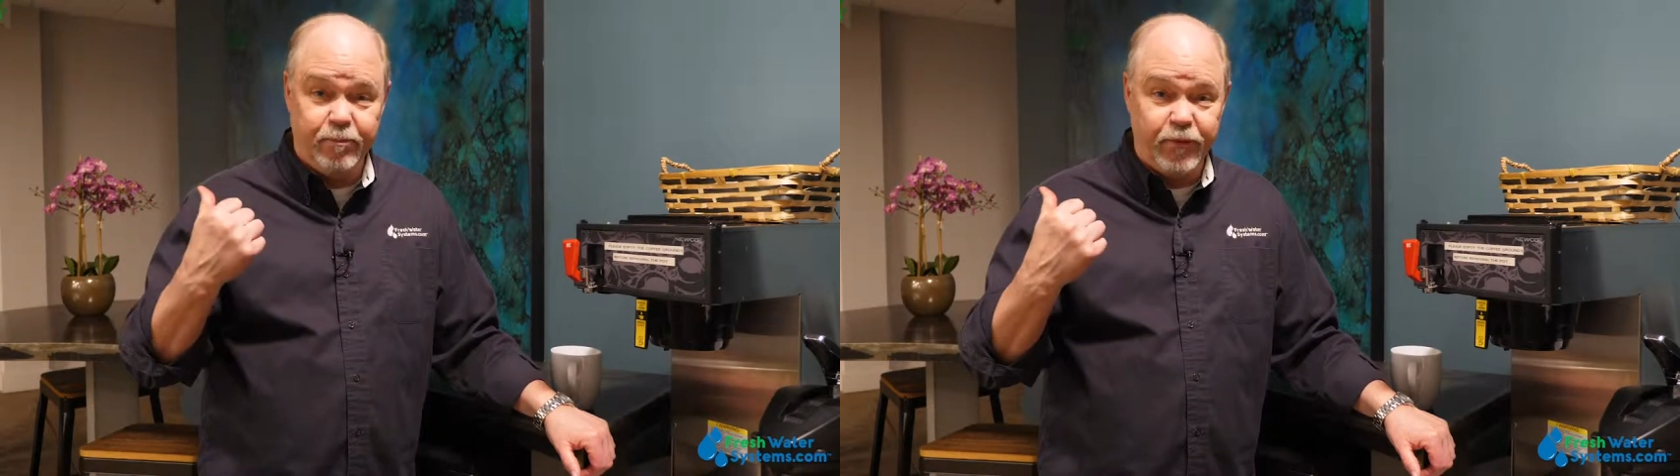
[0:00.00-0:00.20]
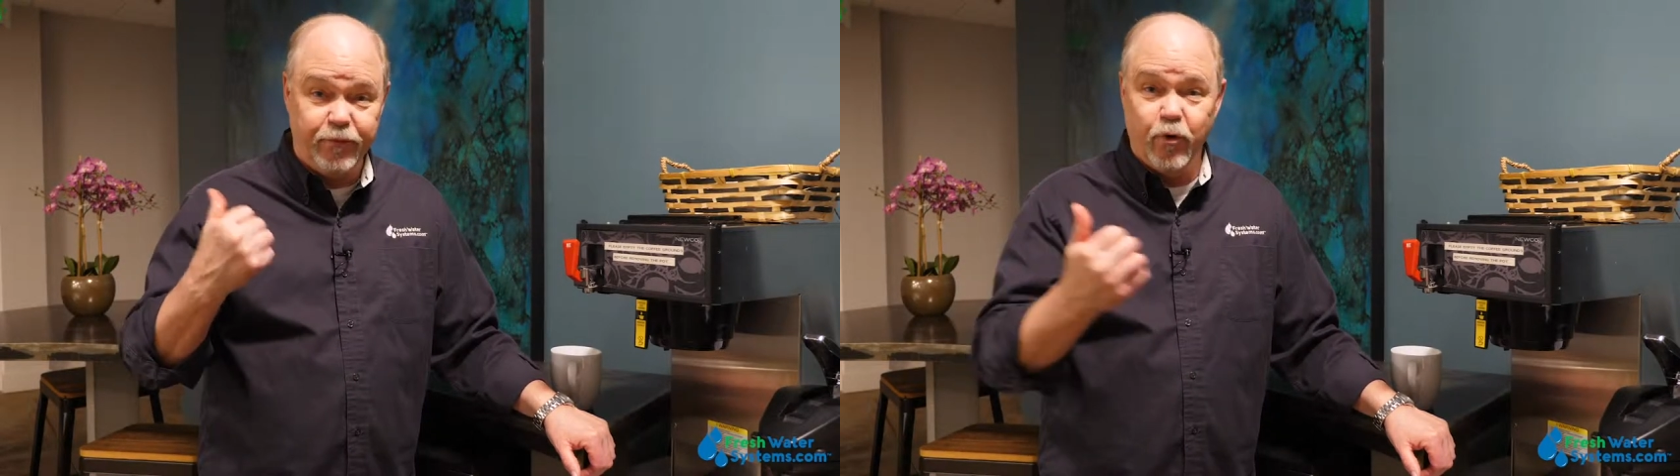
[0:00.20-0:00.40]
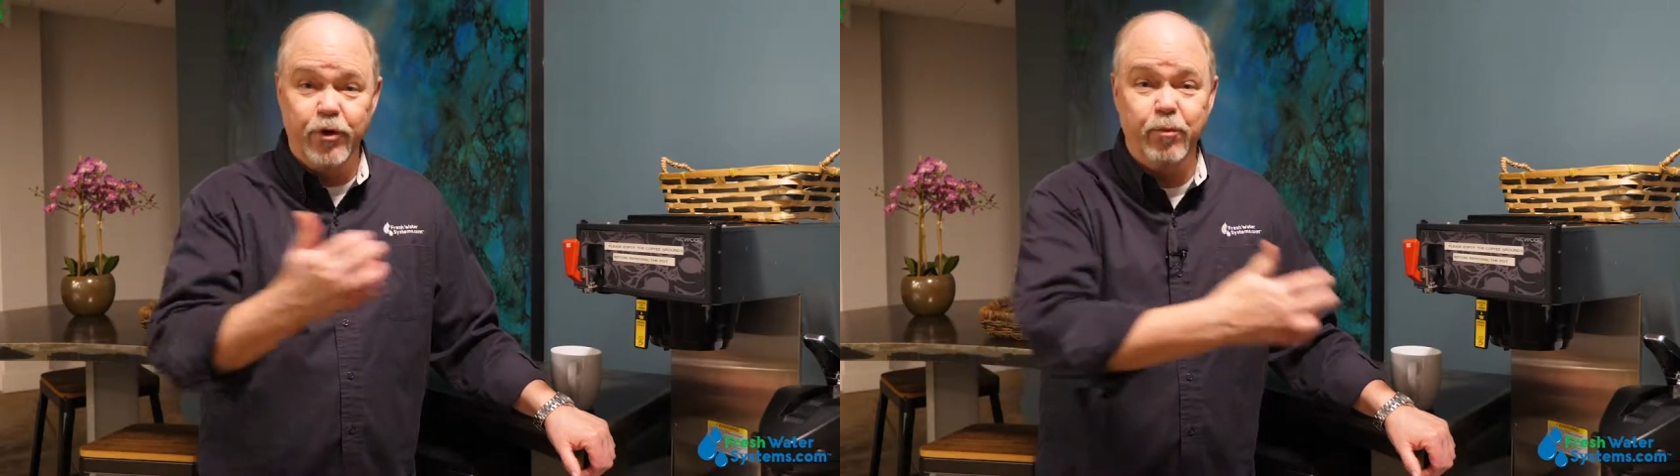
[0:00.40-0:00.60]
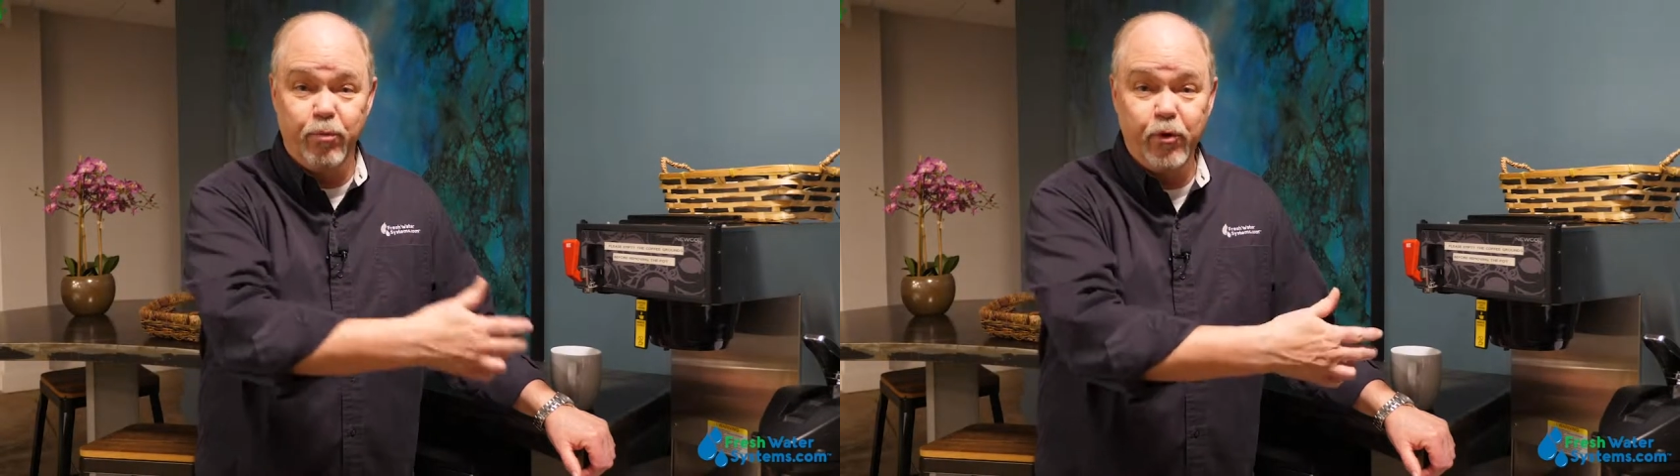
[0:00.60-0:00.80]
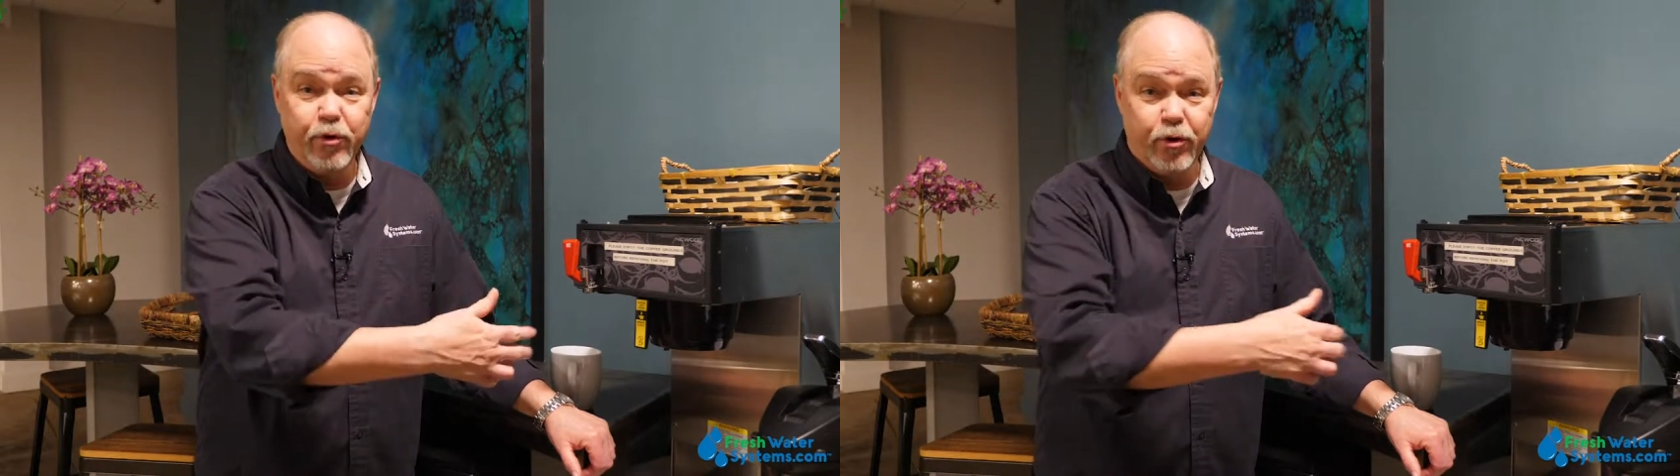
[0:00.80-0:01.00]
before you
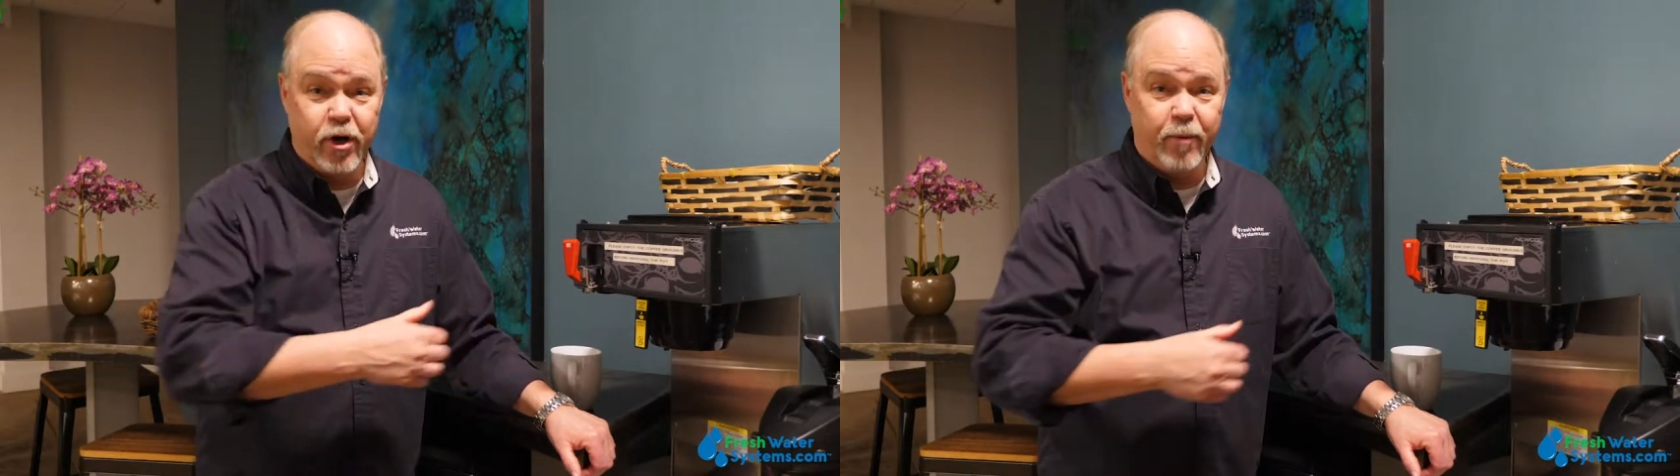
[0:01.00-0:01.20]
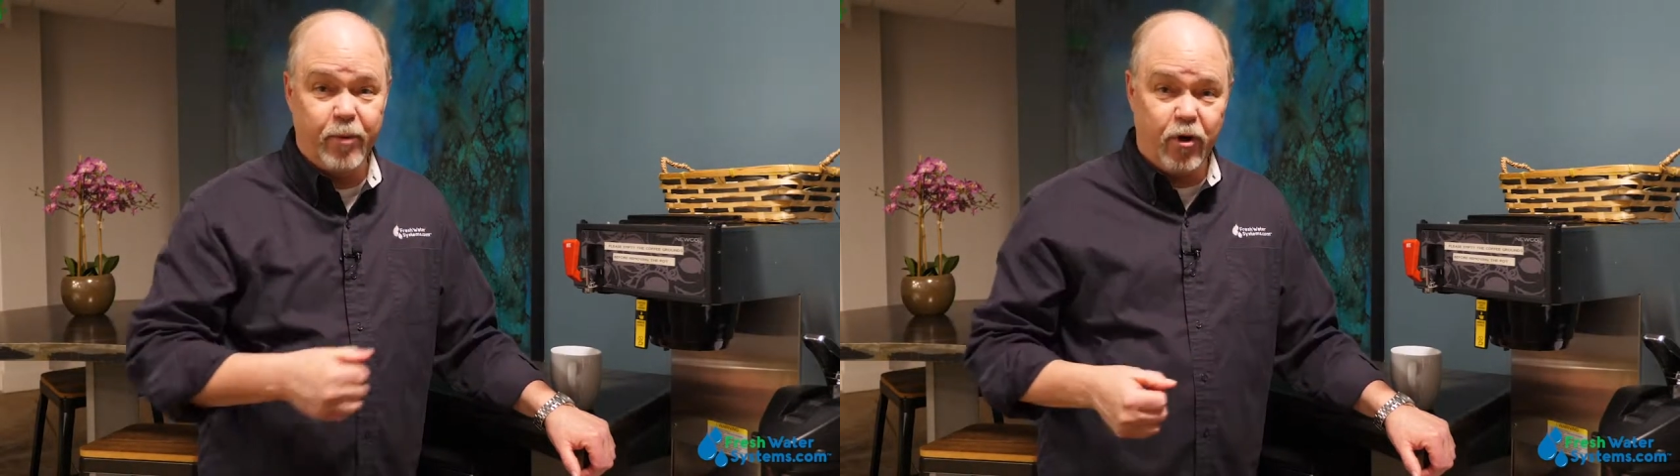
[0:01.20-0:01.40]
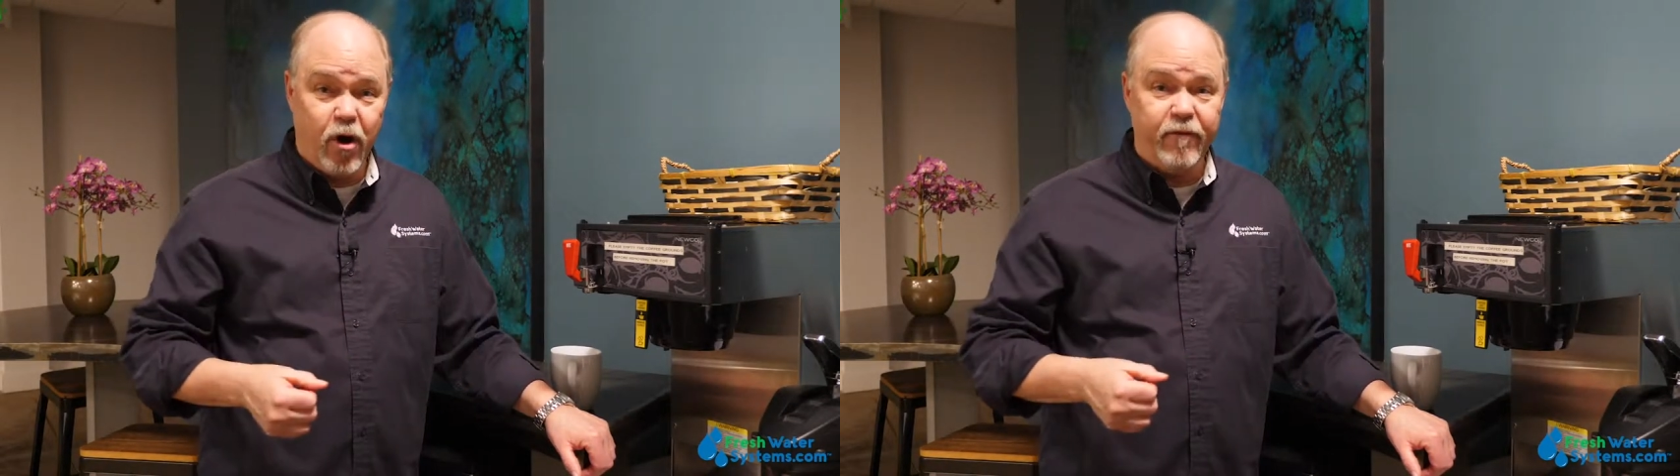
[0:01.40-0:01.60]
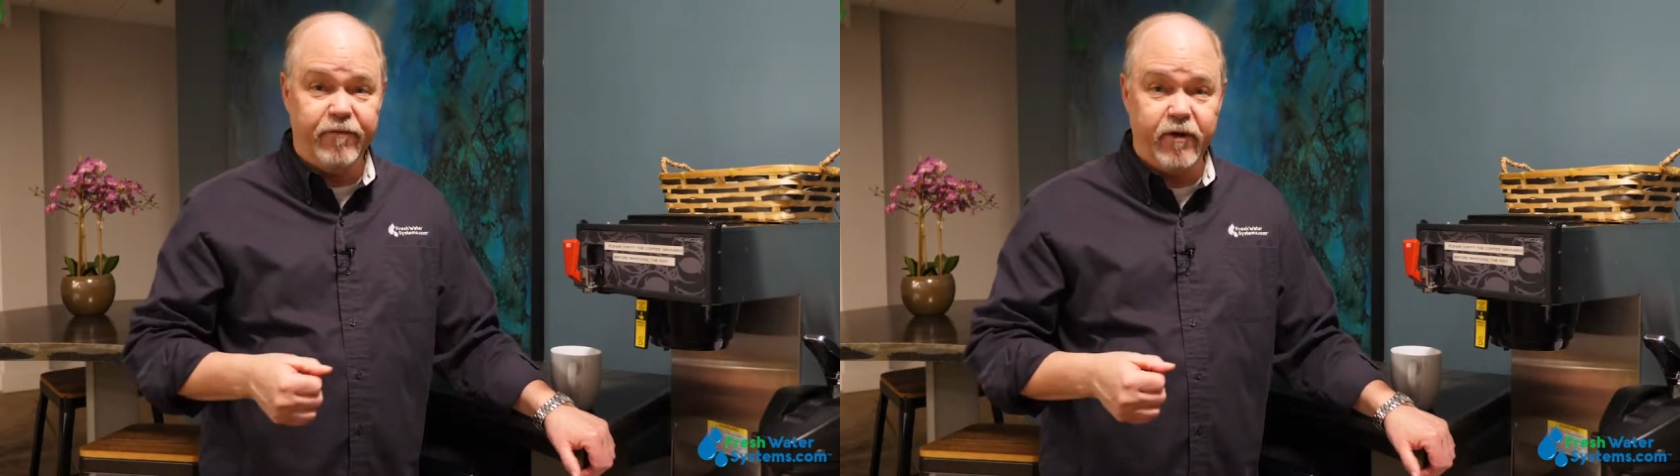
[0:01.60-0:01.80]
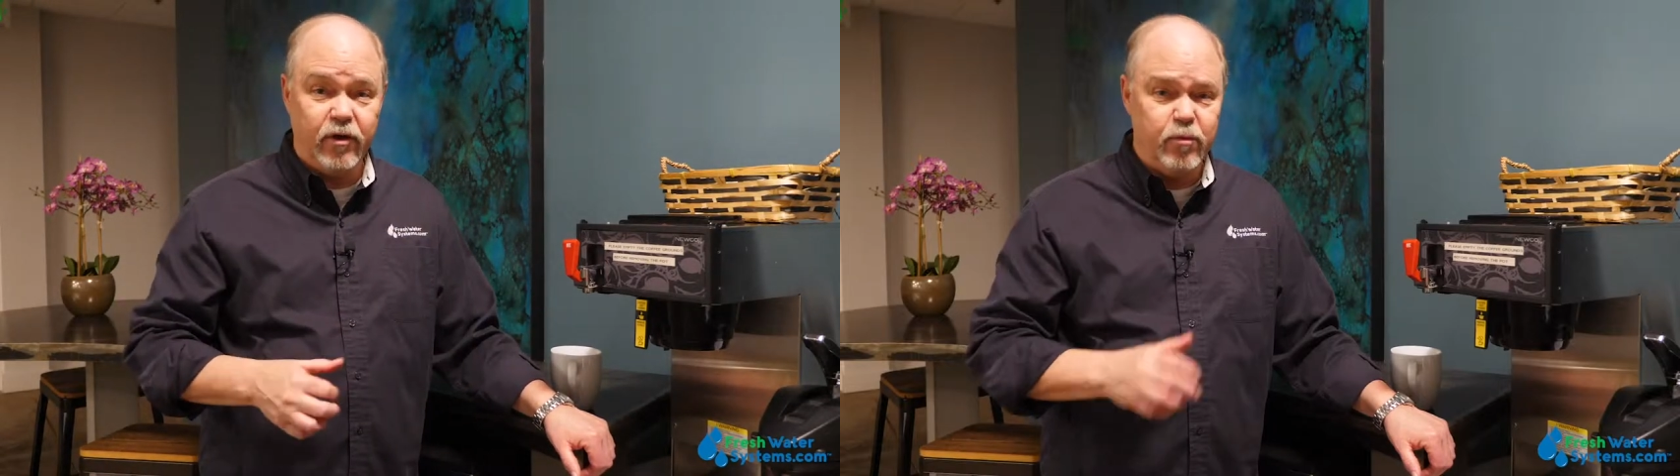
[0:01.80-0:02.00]
brew your cup of coffee.